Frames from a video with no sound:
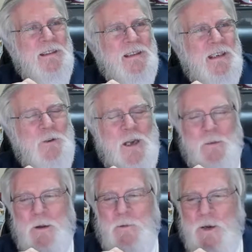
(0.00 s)
I forgot
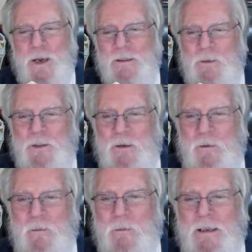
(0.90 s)
about fries. I wish you'd have
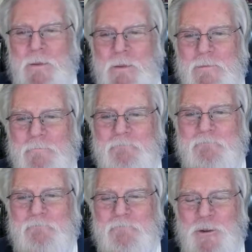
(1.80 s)
reminded me,
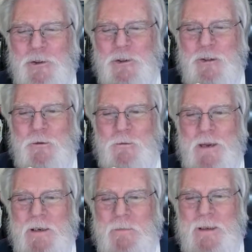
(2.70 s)
or she'd have
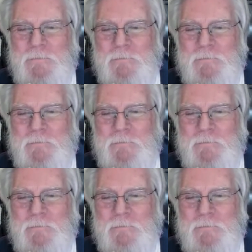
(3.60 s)
reminded me.